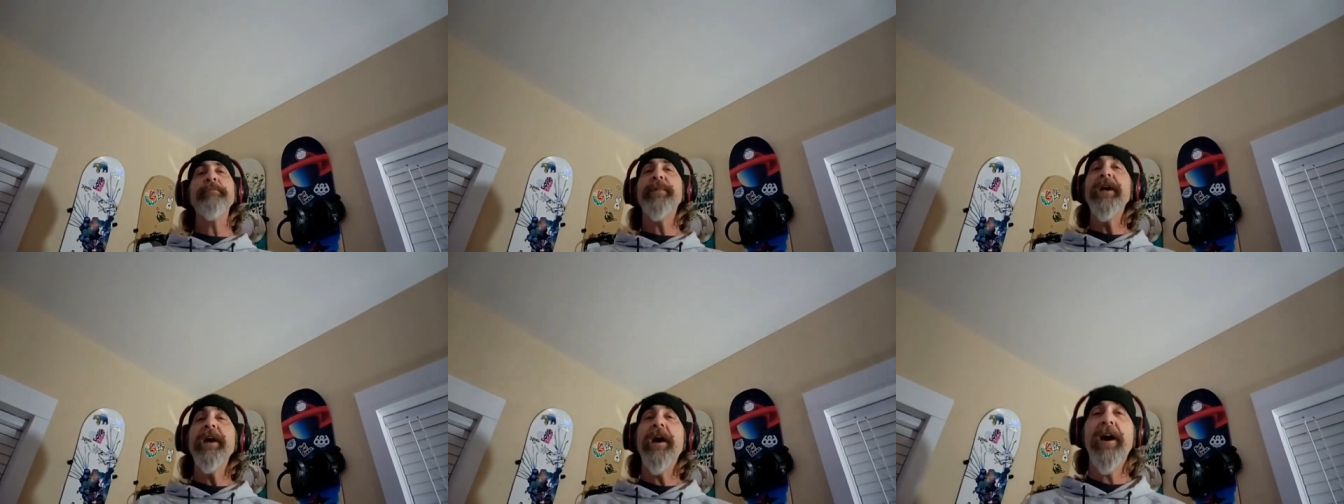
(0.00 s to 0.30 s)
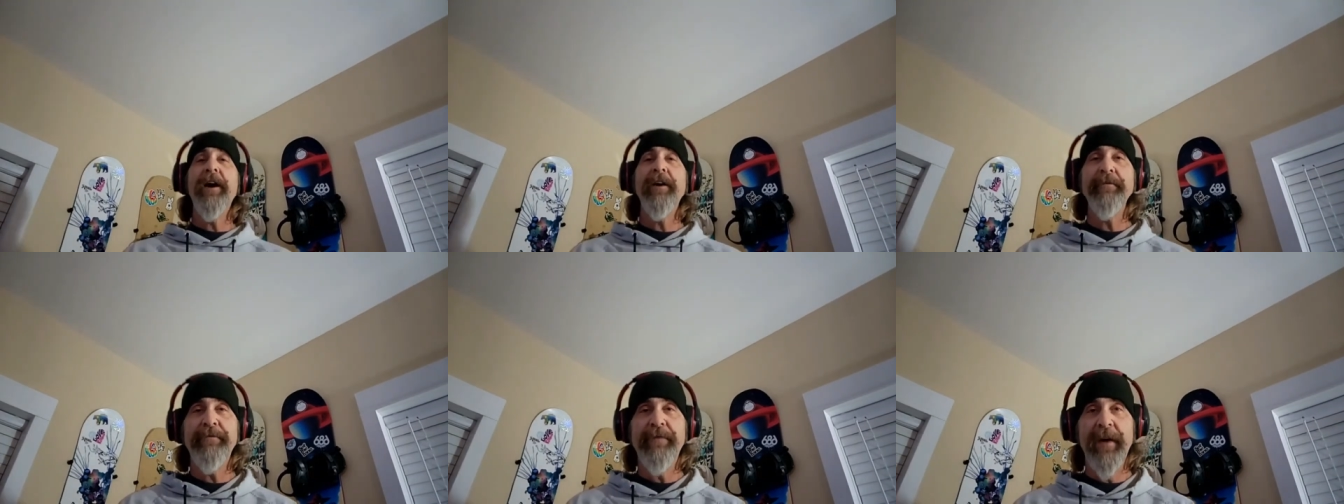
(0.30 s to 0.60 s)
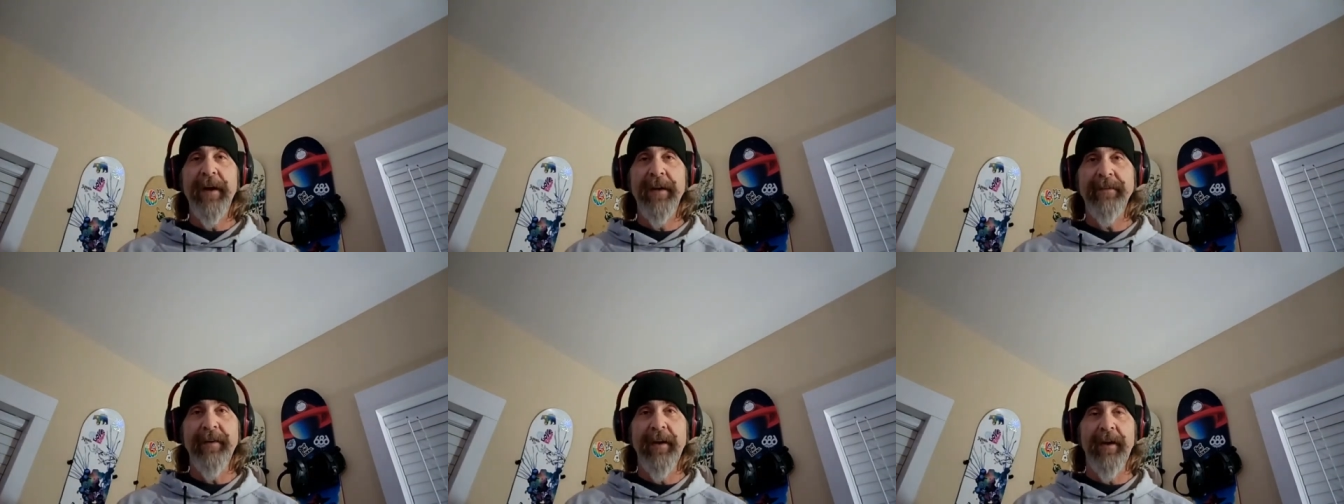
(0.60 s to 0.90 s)
mean,
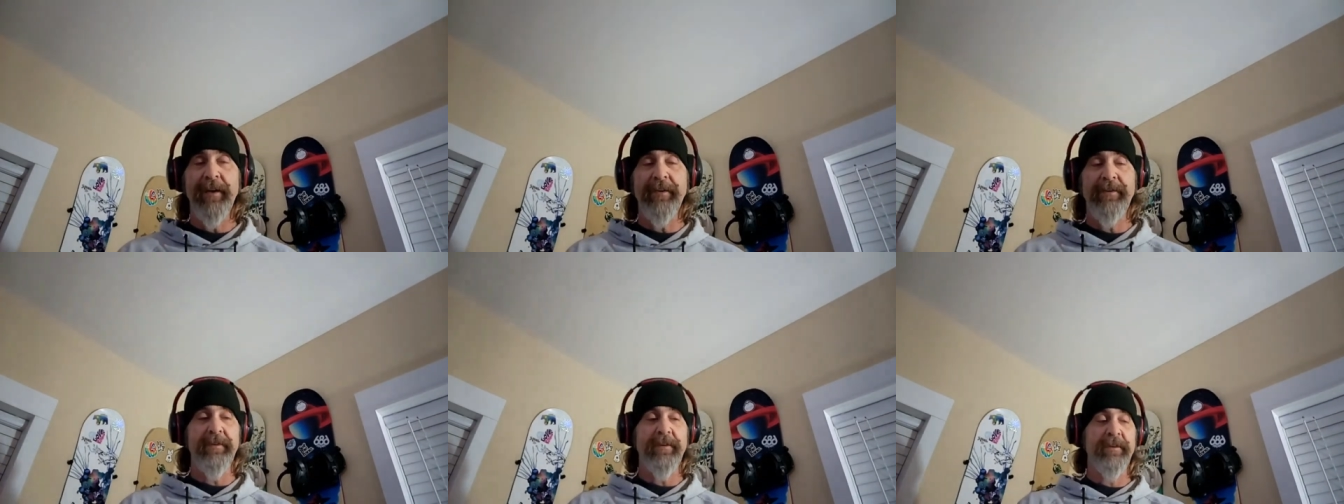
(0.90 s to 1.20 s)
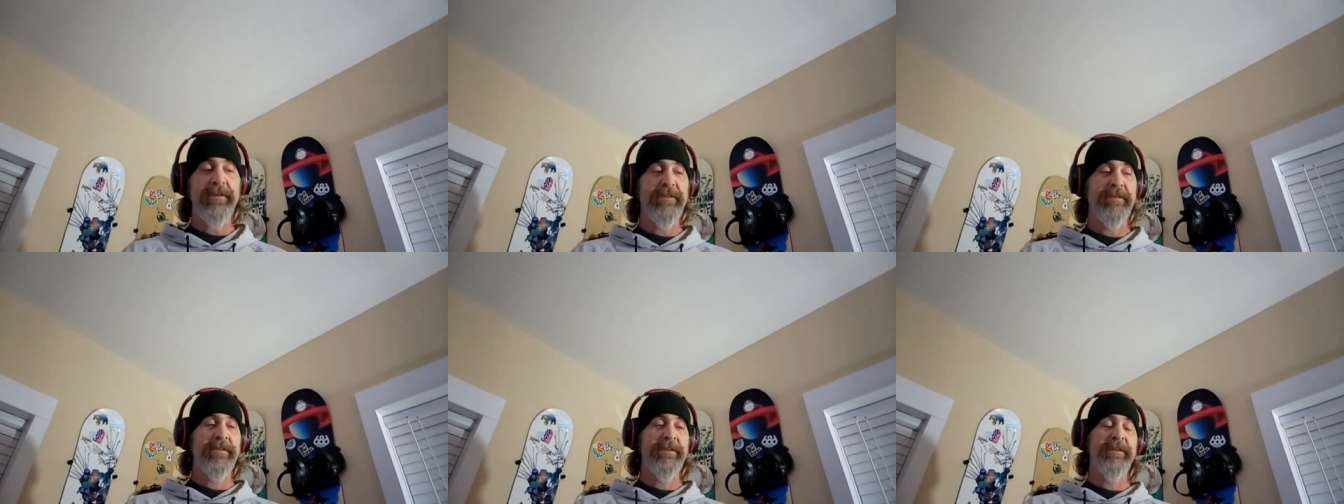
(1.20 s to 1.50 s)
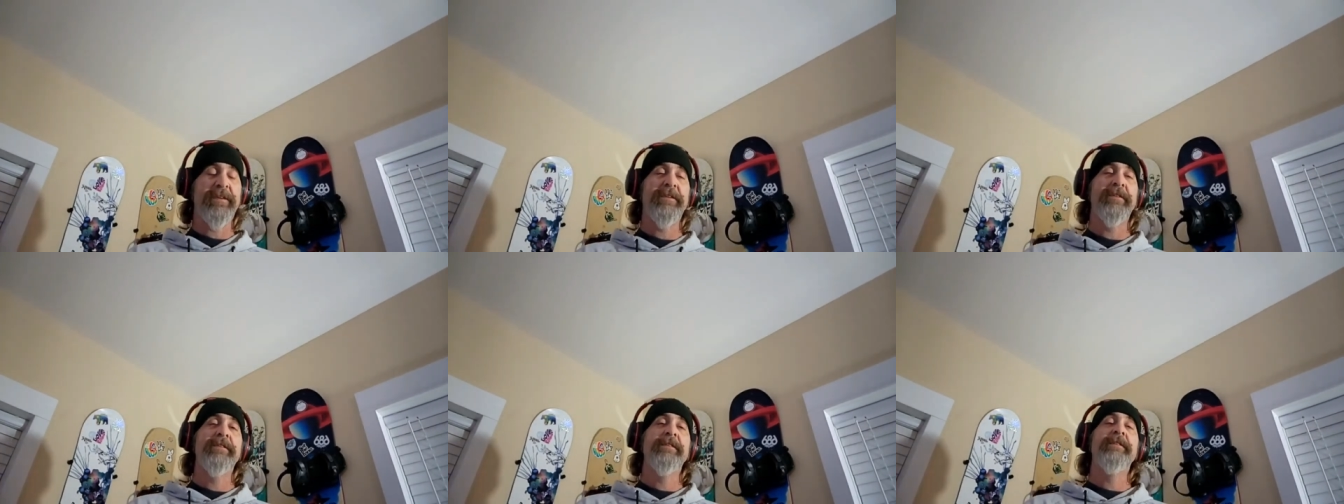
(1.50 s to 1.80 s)
beyond fantastic.
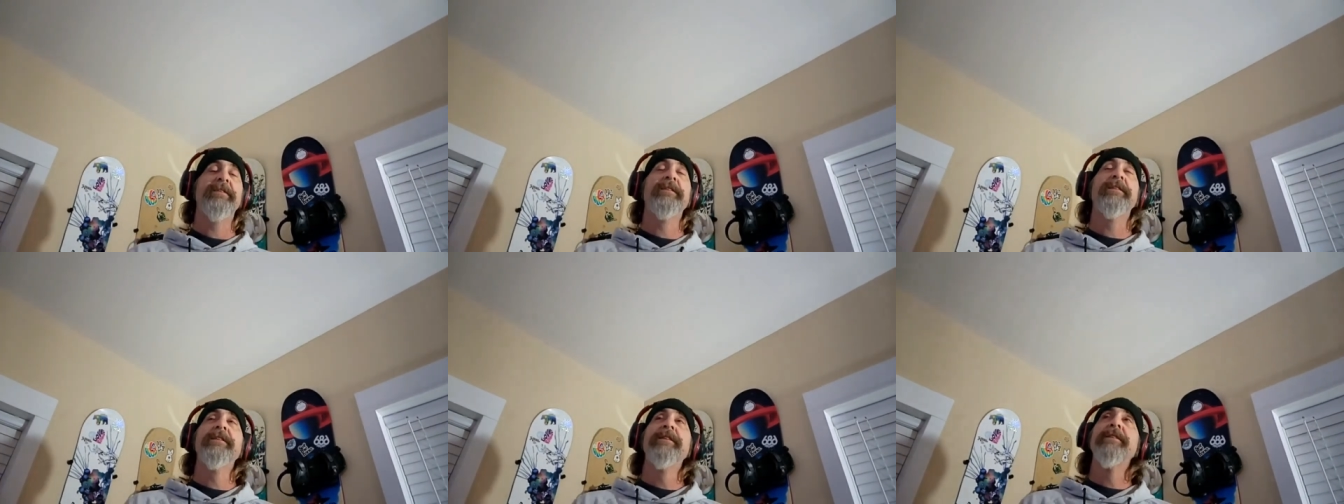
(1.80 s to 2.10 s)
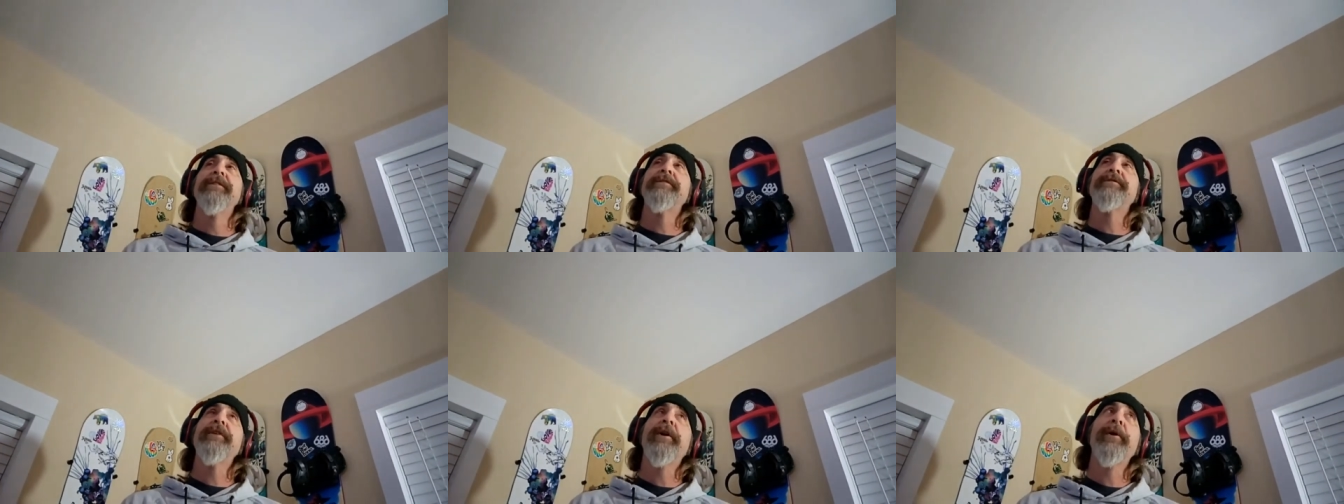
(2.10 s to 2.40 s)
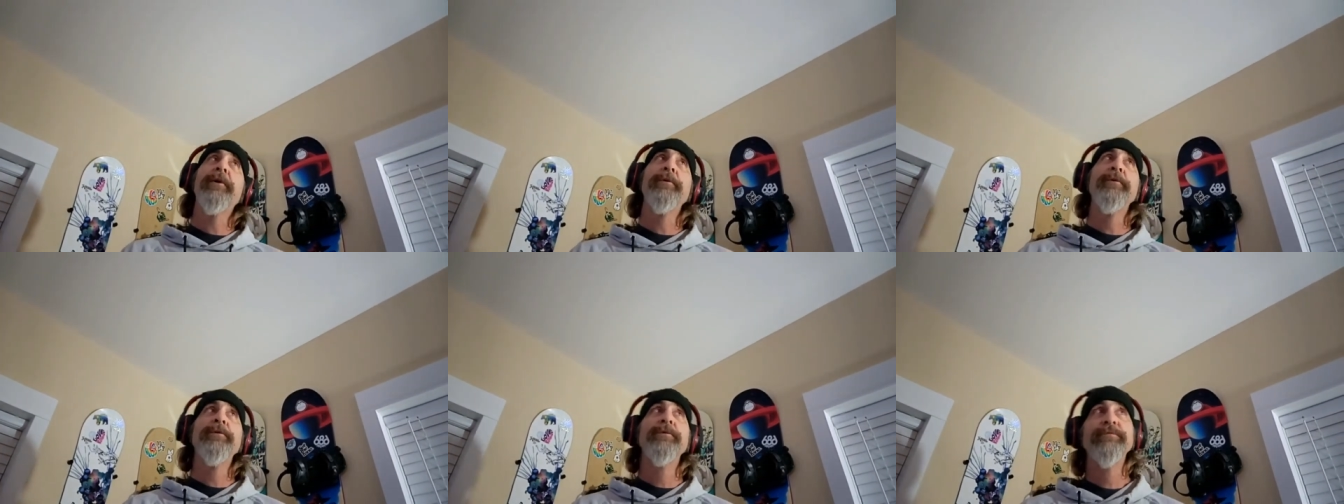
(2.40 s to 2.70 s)

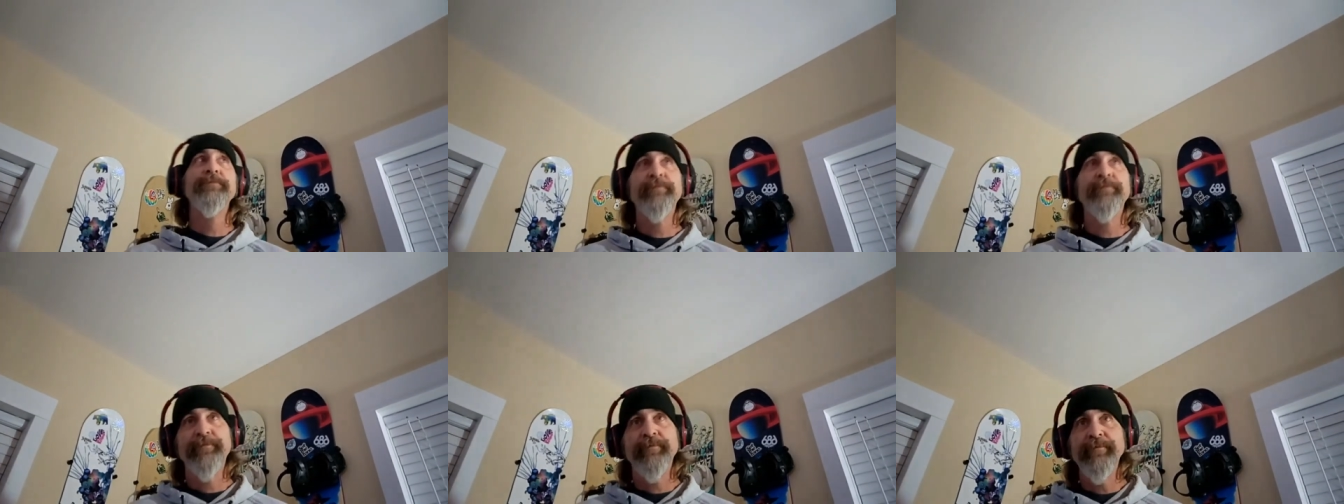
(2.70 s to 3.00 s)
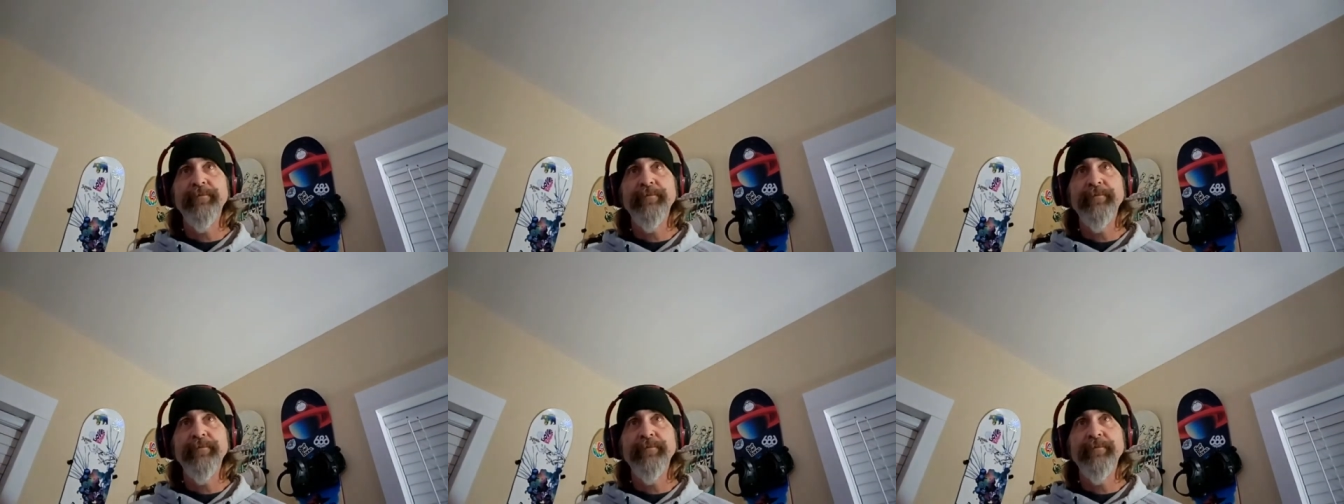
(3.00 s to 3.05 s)
So